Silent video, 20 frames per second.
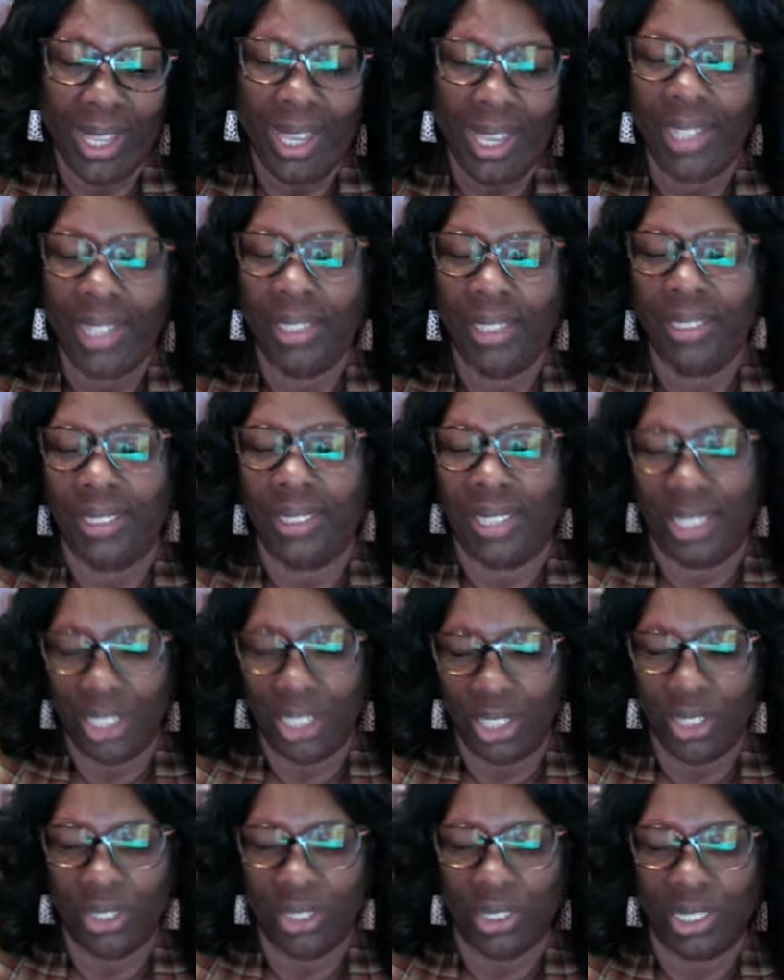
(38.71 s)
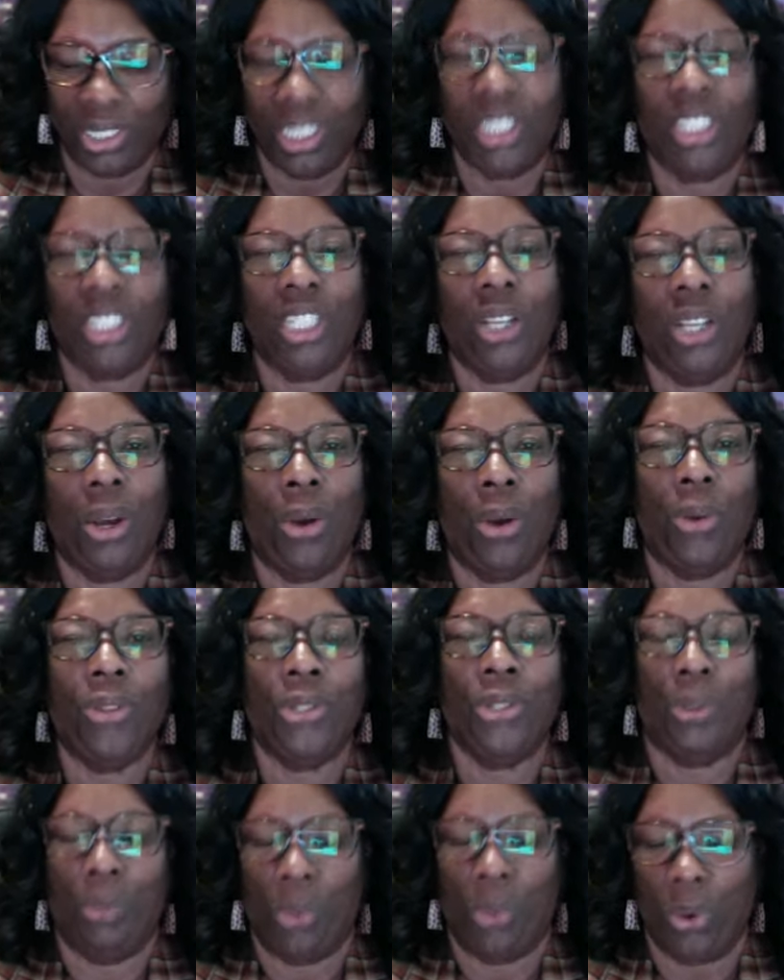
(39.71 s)
And additionally, she
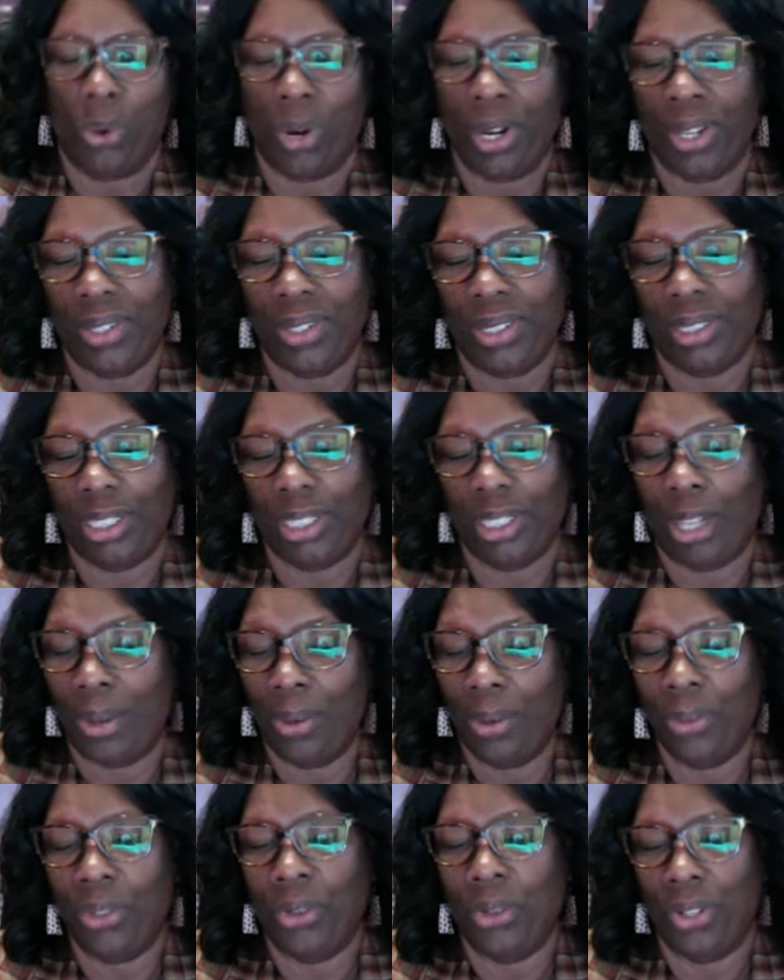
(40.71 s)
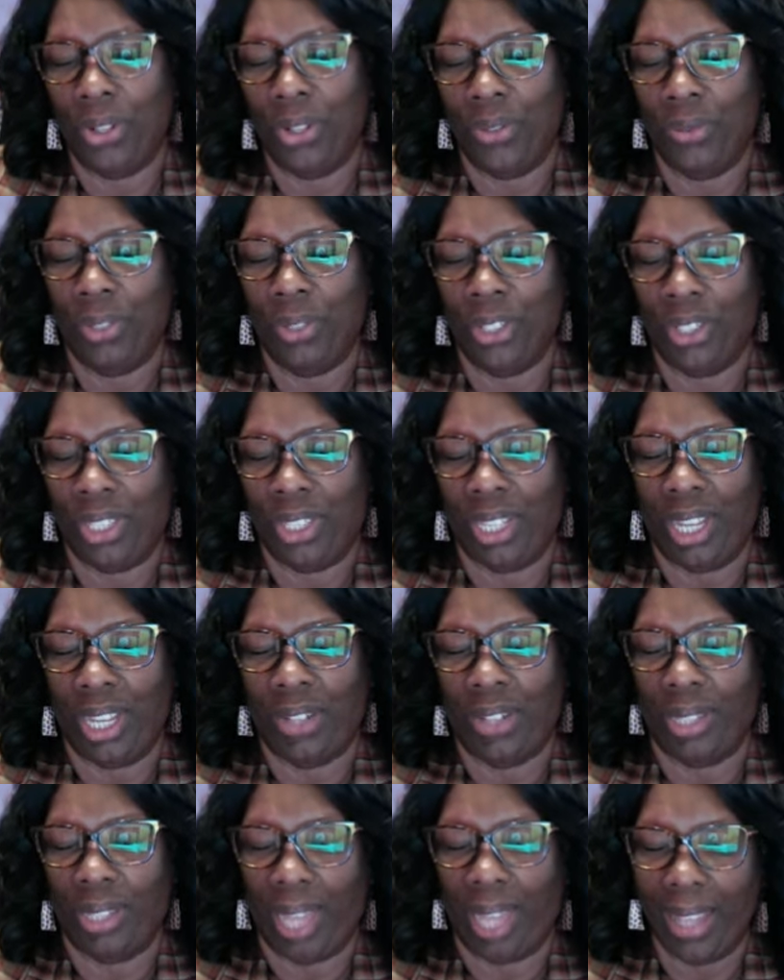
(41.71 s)
holds a mortgage loan or
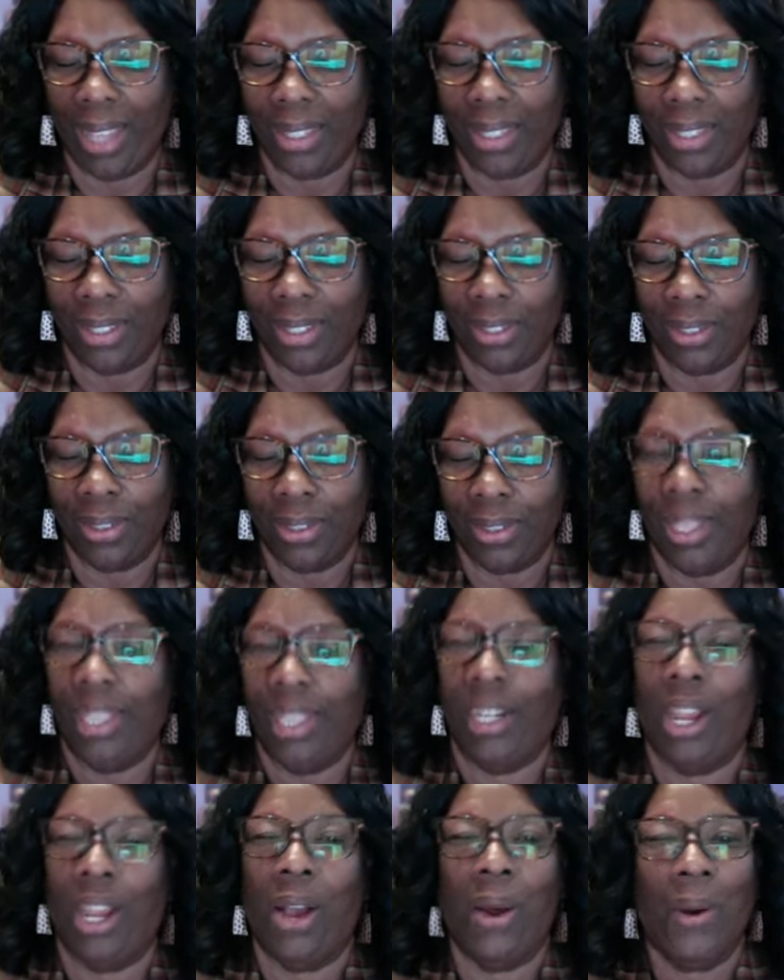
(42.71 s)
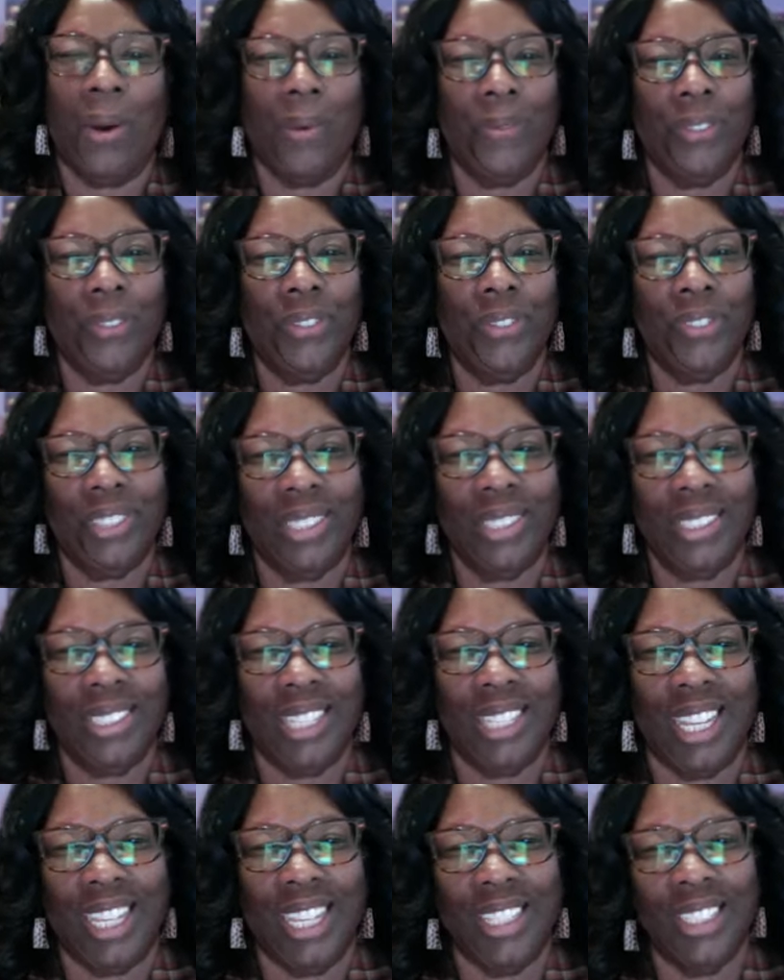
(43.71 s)
originator license in all 50
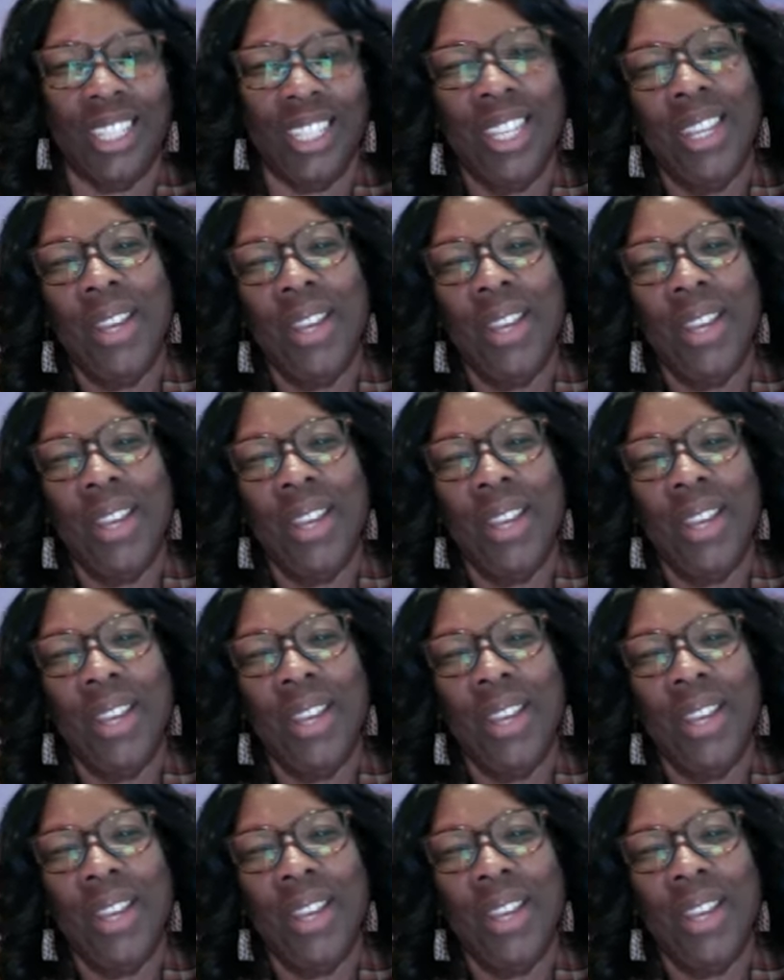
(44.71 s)
states.